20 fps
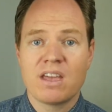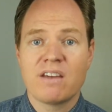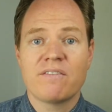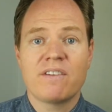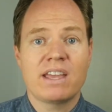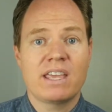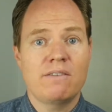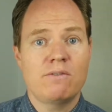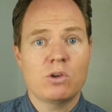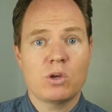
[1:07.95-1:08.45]

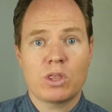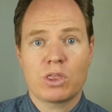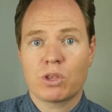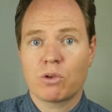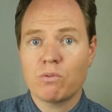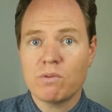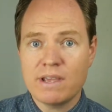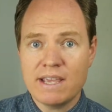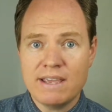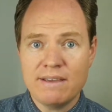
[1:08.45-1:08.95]
If I give you a
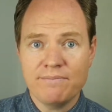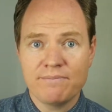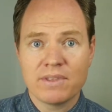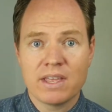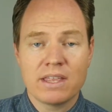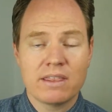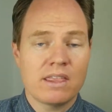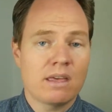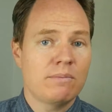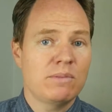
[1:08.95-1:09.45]
3,
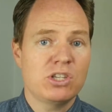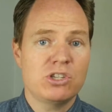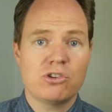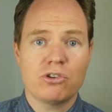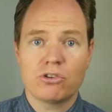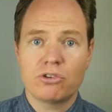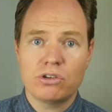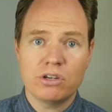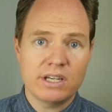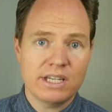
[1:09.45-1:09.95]
that
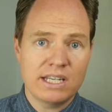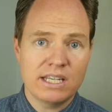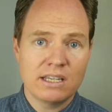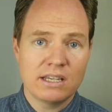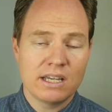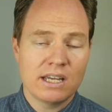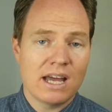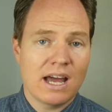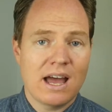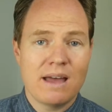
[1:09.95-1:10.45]
means you're good.
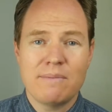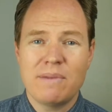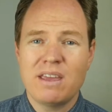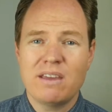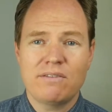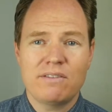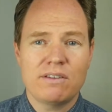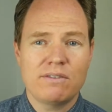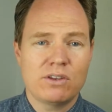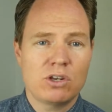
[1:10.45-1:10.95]
I
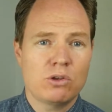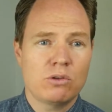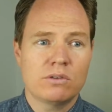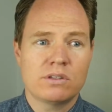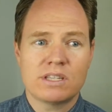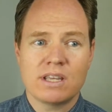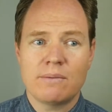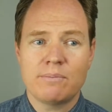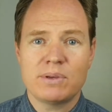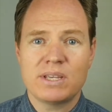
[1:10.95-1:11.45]
may have given
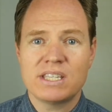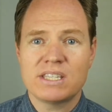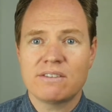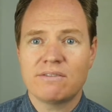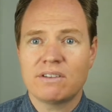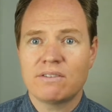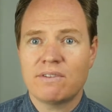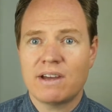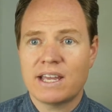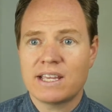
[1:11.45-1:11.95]
you some
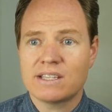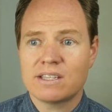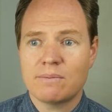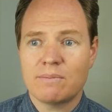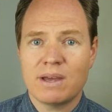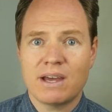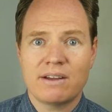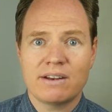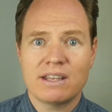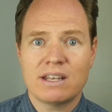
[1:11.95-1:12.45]
piece of advice
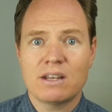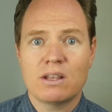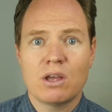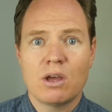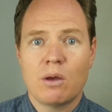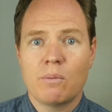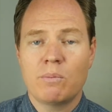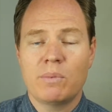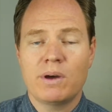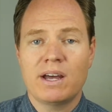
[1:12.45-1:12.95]
about
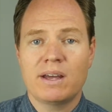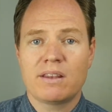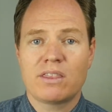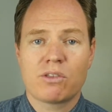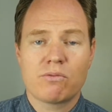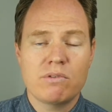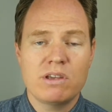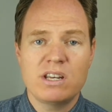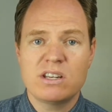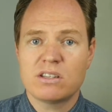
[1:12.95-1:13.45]
it,
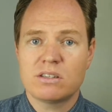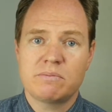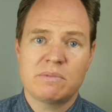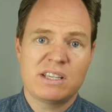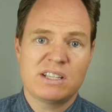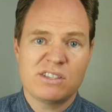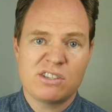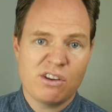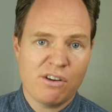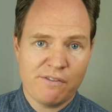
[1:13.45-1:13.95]
but 3 just
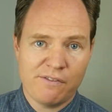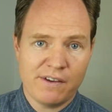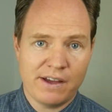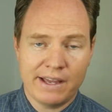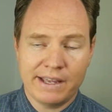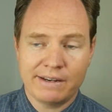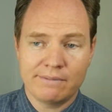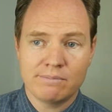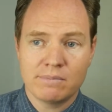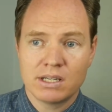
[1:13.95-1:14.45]
means you're
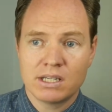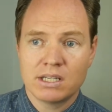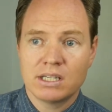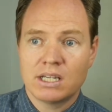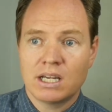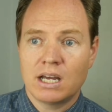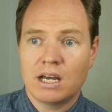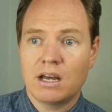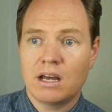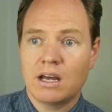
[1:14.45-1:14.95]
fine.
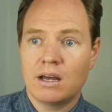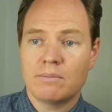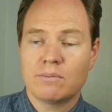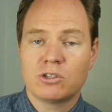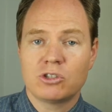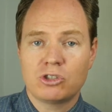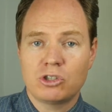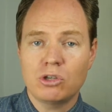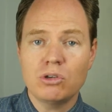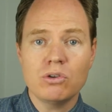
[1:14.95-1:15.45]

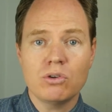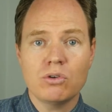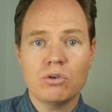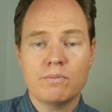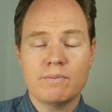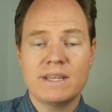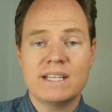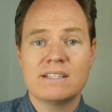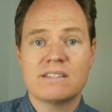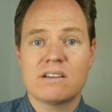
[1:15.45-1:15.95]

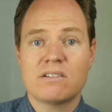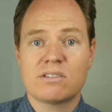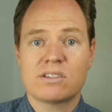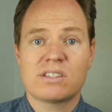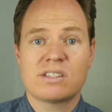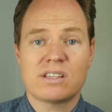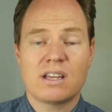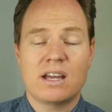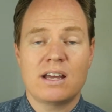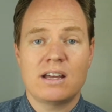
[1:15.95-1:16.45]
2 means
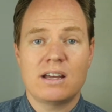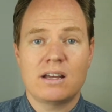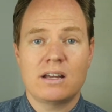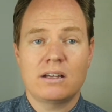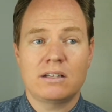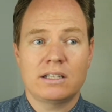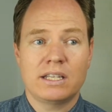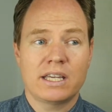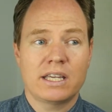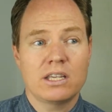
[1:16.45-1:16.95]
there's
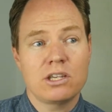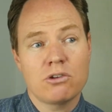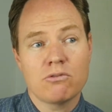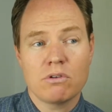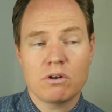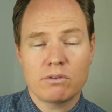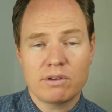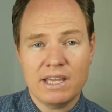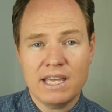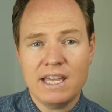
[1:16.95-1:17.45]

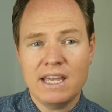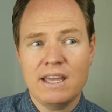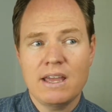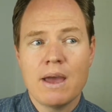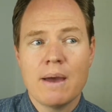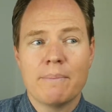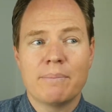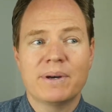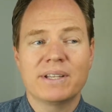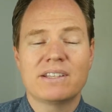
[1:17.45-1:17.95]
you're
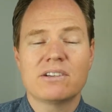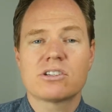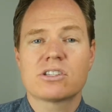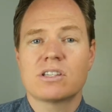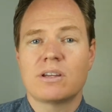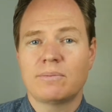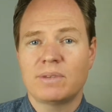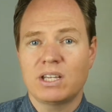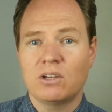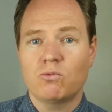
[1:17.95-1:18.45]
okay, but
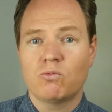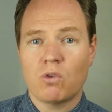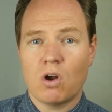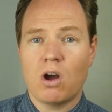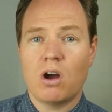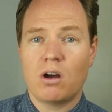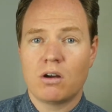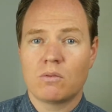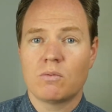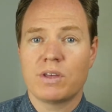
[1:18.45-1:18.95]
there's something
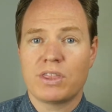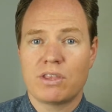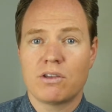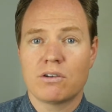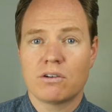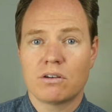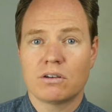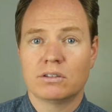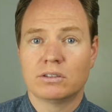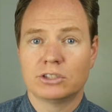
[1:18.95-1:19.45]
wrong
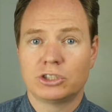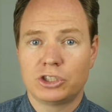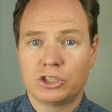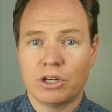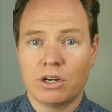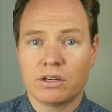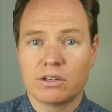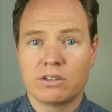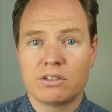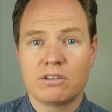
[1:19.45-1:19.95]
with your
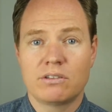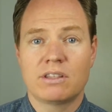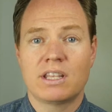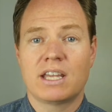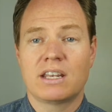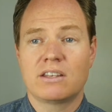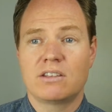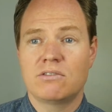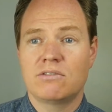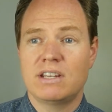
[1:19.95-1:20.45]
chart
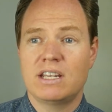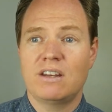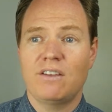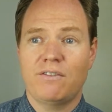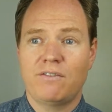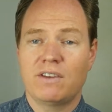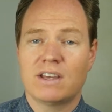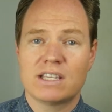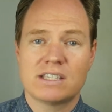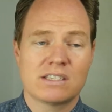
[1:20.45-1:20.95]
that you need
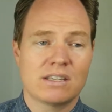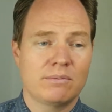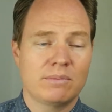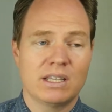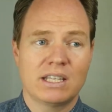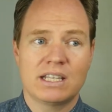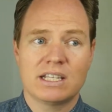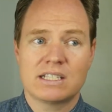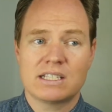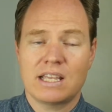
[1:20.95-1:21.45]
to fix.
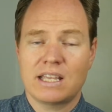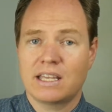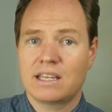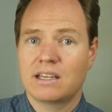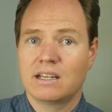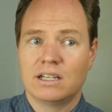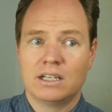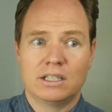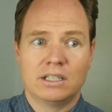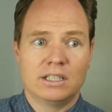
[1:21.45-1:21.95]
Something that's
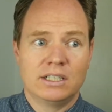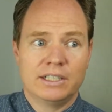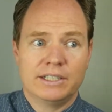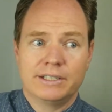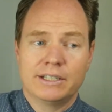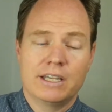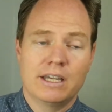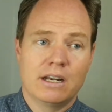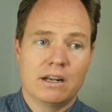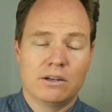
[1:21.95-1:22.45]
like,
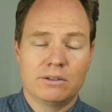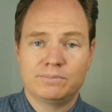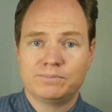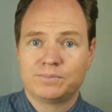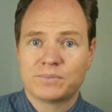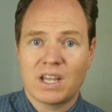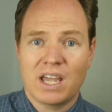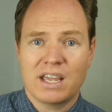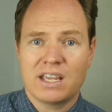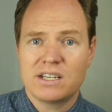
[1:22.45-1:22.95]

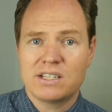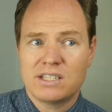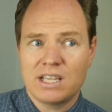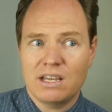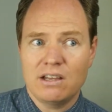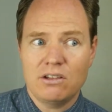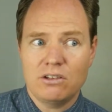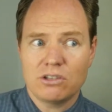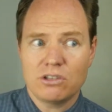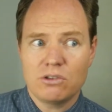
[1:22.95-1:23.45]
I can
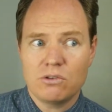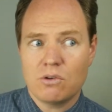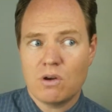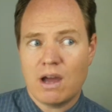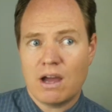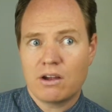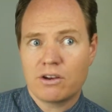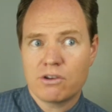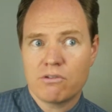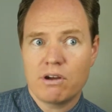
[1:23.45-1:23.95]
tell
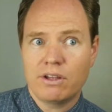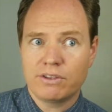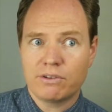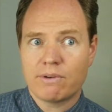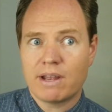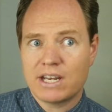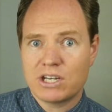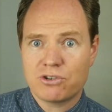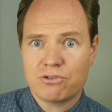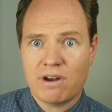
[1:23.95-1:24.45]
you're on
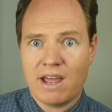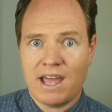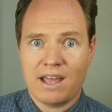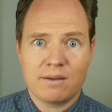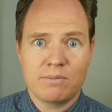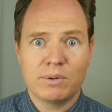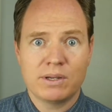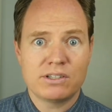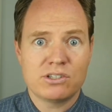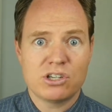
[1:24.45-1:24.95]
the right
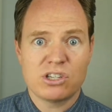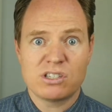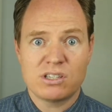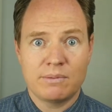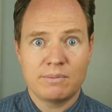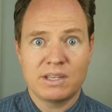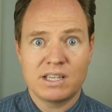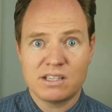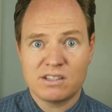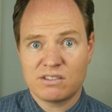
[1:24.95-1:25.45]
track, but
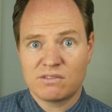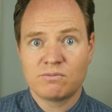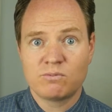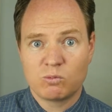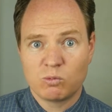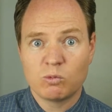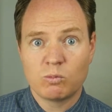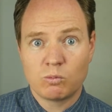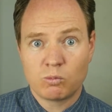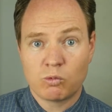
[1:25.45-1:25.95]
just something
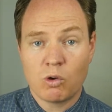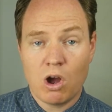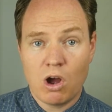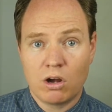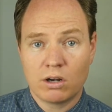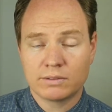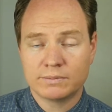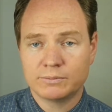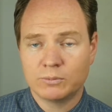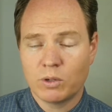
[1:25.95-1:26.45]
is
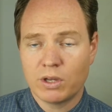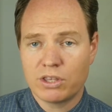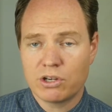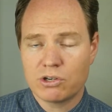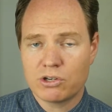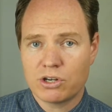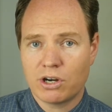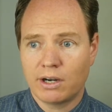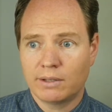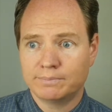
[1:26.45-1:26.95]
wrong with
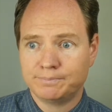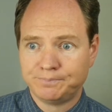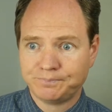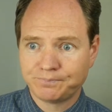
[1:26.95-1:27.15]
your chart.